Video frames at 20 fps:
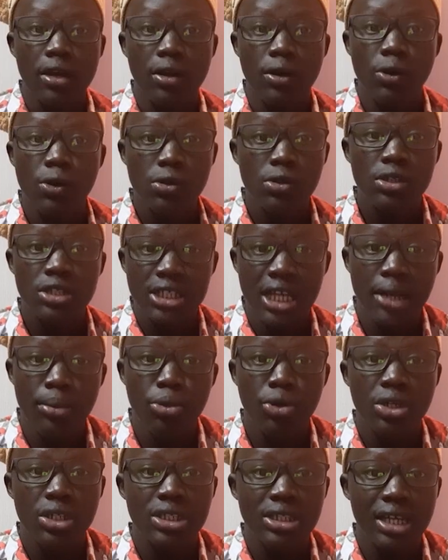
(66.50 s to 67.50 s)
Lul
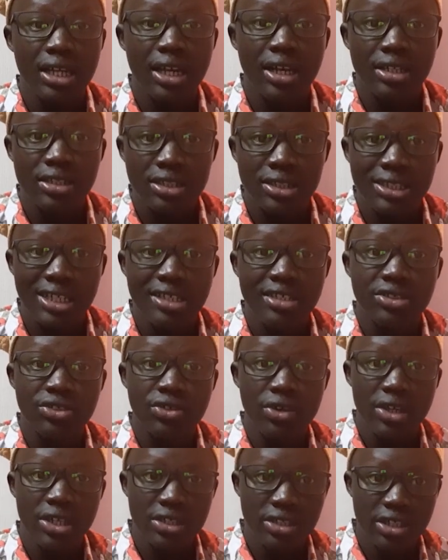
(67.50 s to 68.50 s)
Simon is an artist that is
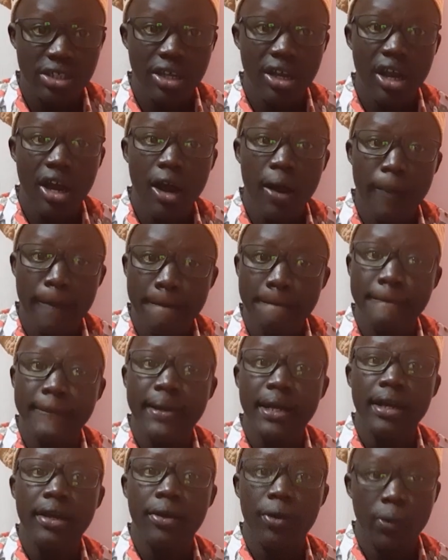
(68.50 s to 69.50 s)
rising up
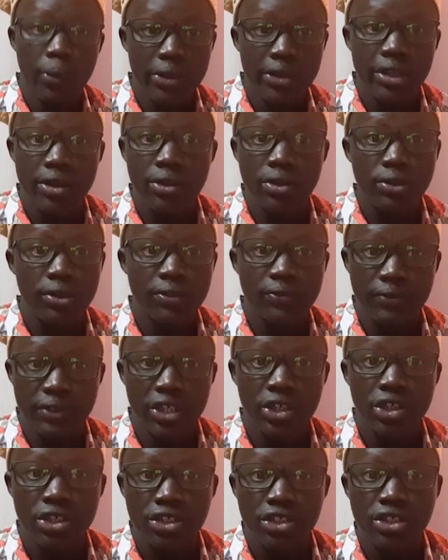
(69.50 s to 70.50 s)
with a lot of
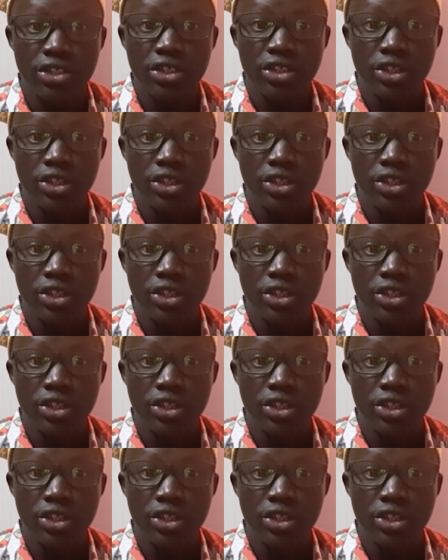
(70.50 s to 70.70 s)
energy.